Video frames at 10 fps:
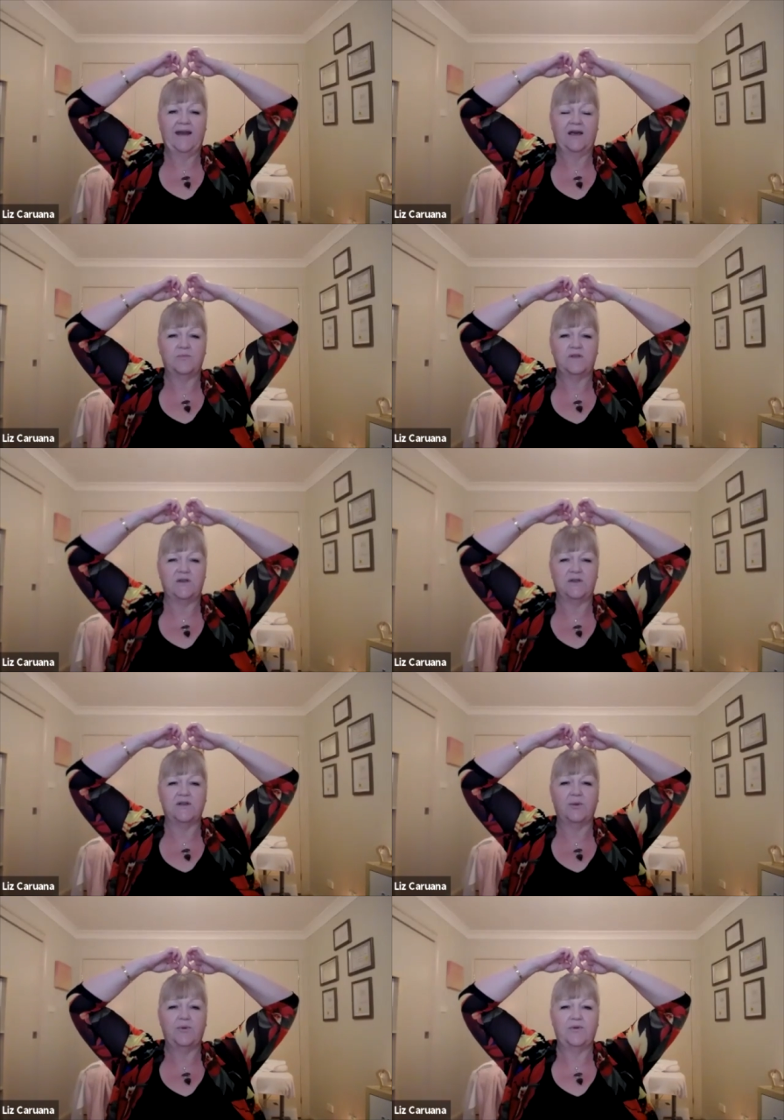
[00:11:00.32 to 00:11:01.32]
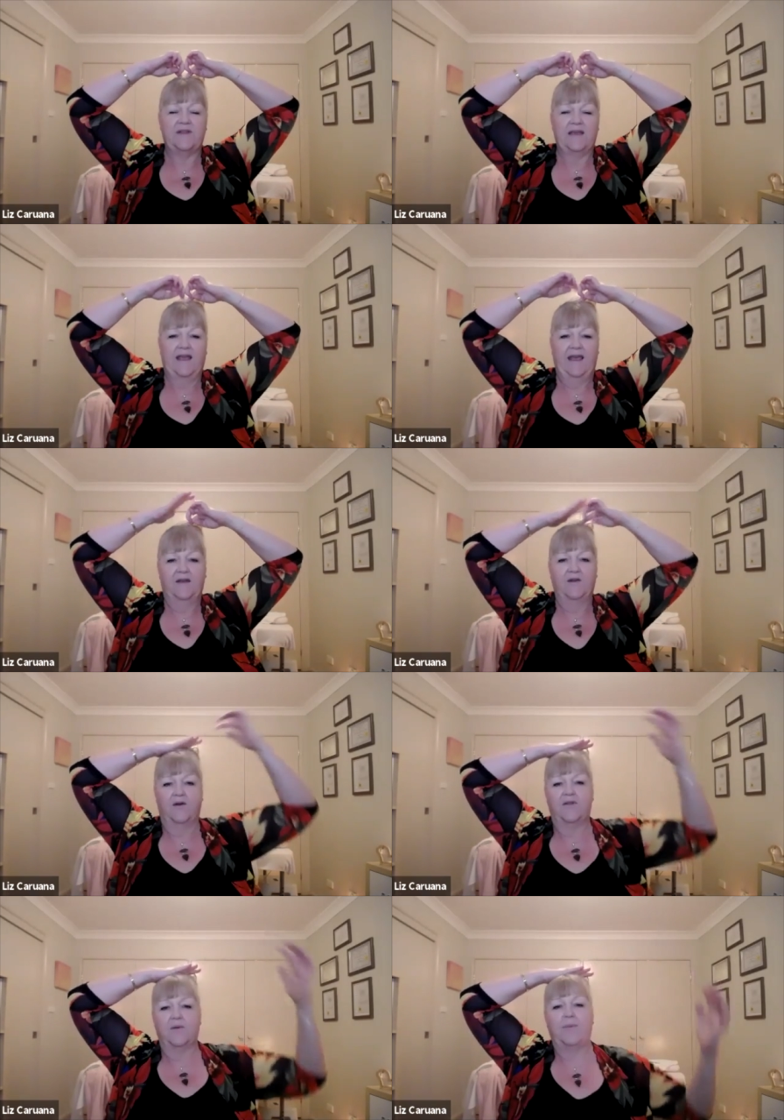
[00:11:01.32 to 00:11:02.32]
up to the top of the head
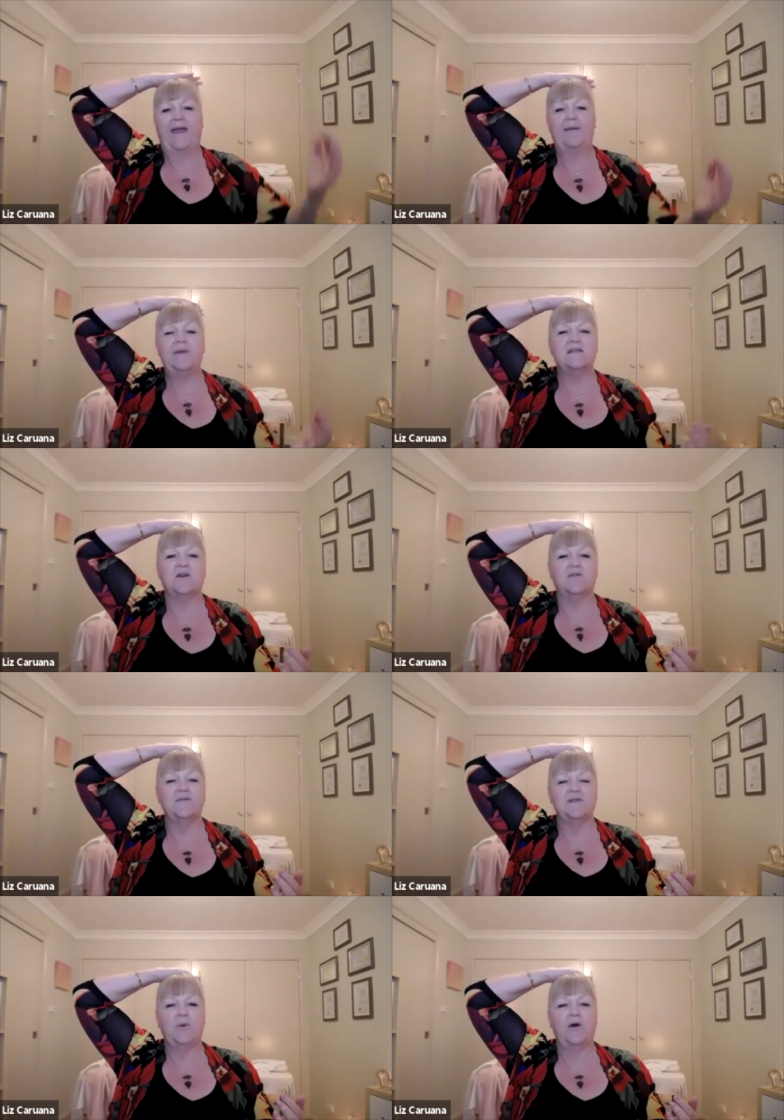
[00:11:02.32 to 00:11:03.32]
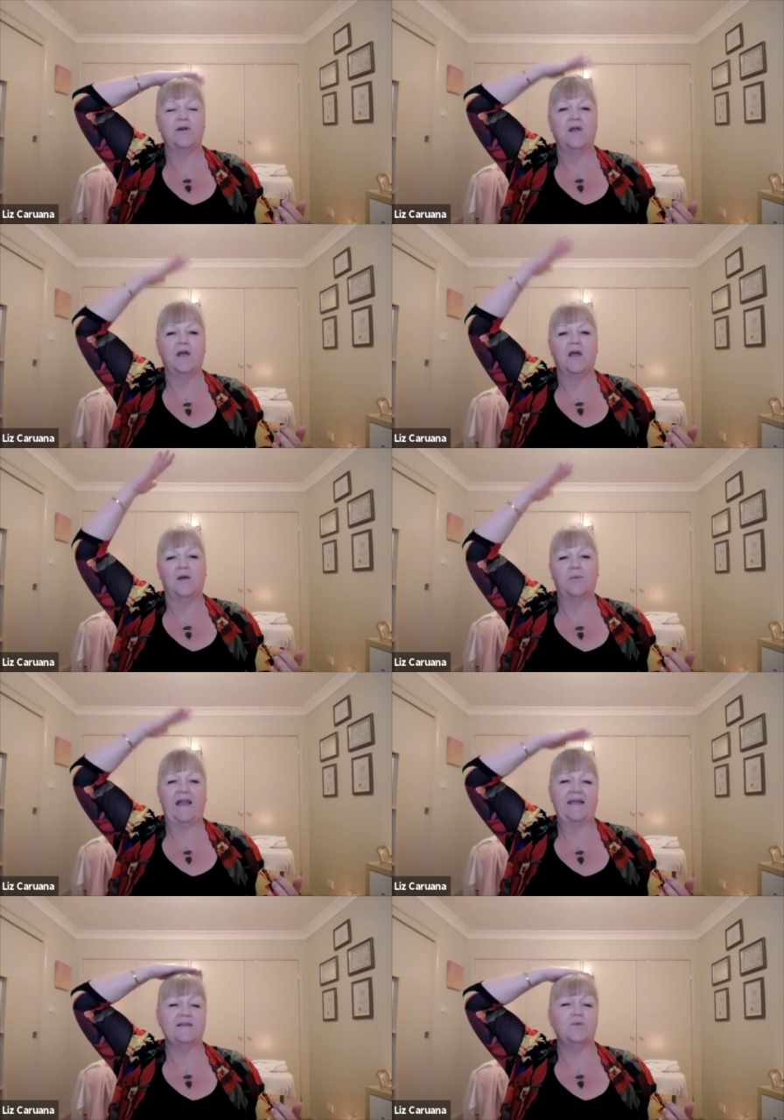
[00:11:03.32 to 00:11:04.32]
on the baby soft spot,
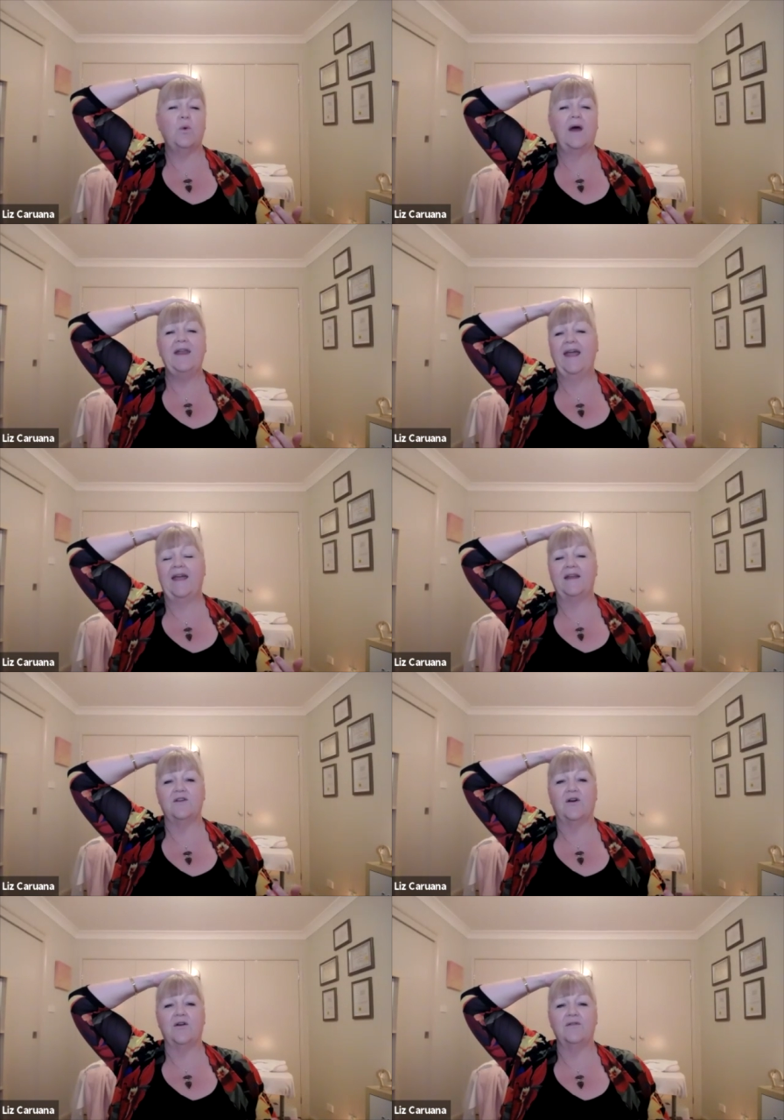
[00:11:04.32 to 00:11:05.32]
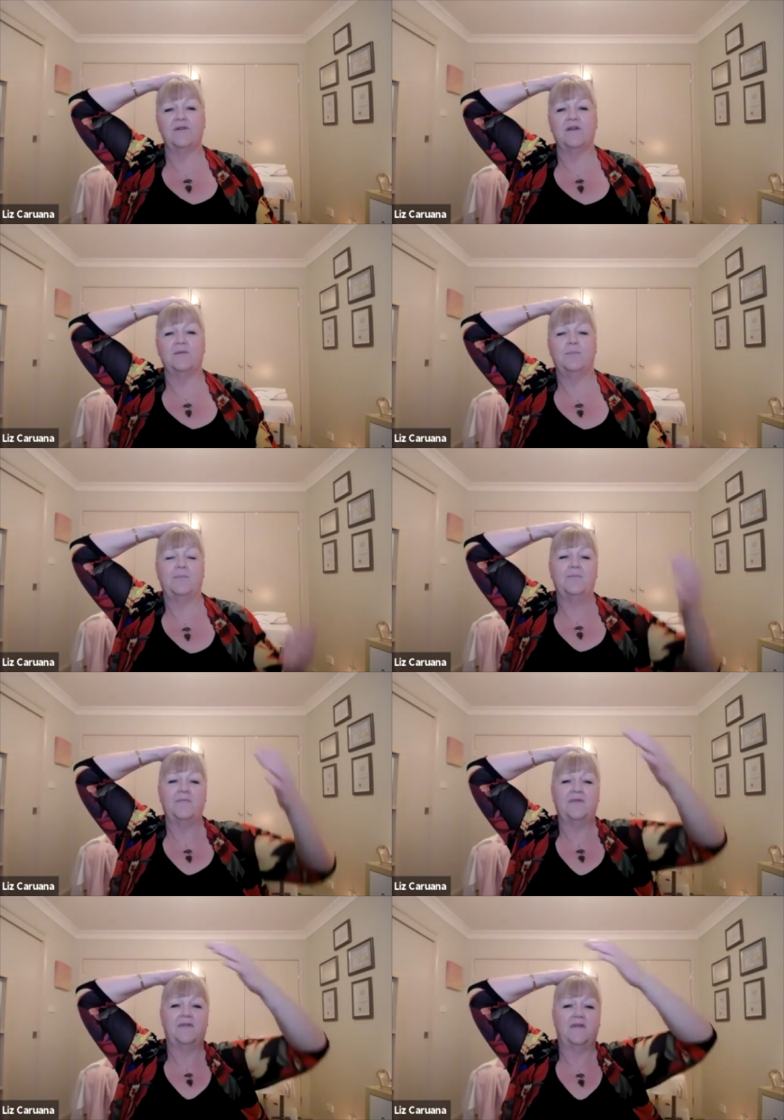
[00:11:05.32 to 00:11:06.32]
place one hand over
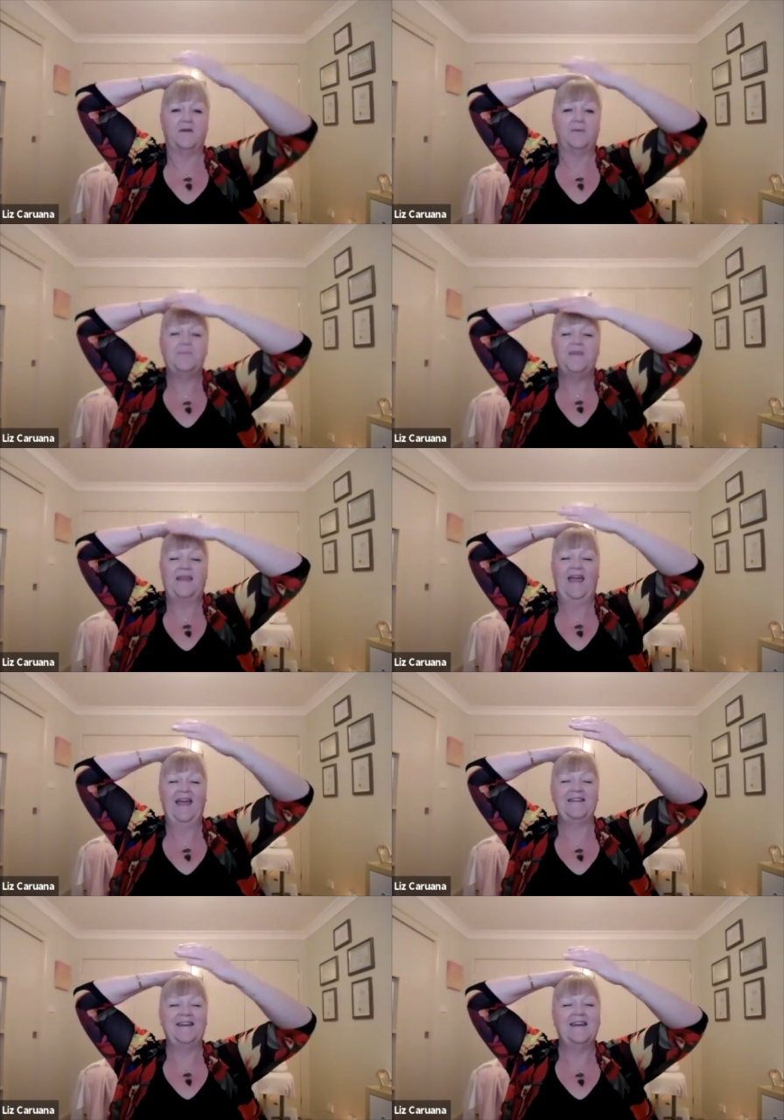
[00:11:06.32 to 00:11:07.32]
the head,